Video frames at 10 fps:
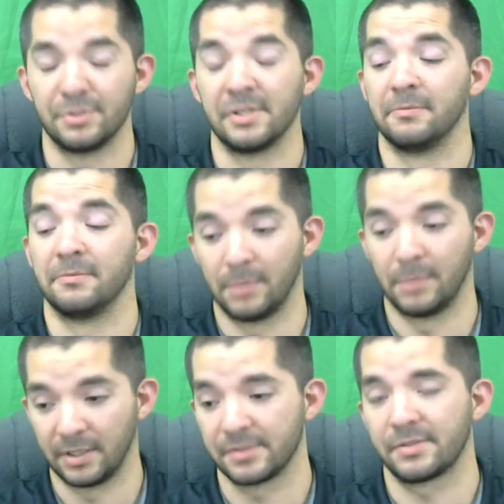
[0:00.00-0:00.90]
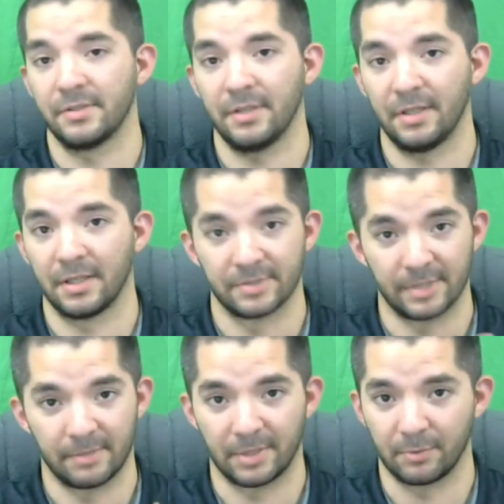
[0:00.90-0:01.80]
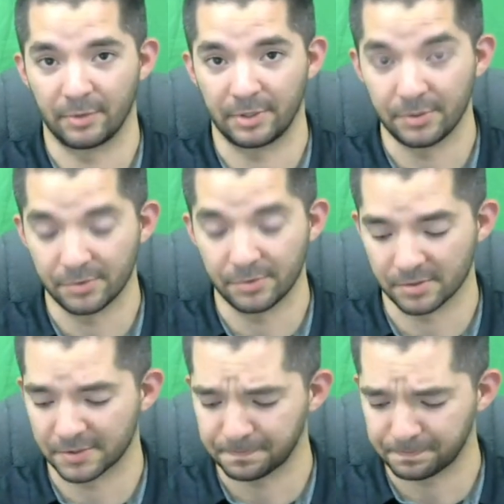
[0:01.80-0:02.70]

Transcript: in months. And same thing with users.